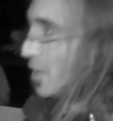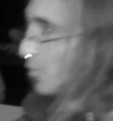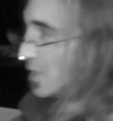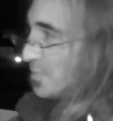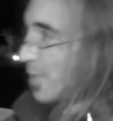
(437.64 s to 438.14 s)

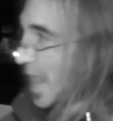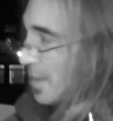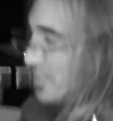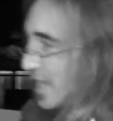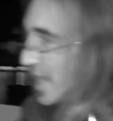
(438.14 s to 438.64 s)
was
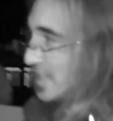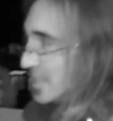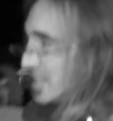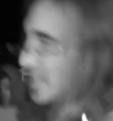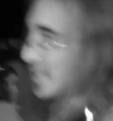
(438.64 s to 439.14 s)
Bob Yates,
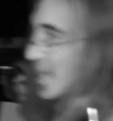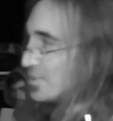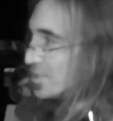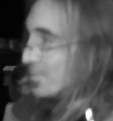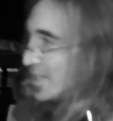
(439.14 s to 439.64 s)
city
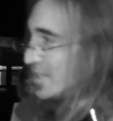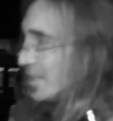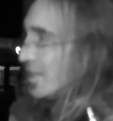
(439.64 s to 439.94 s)
councilman,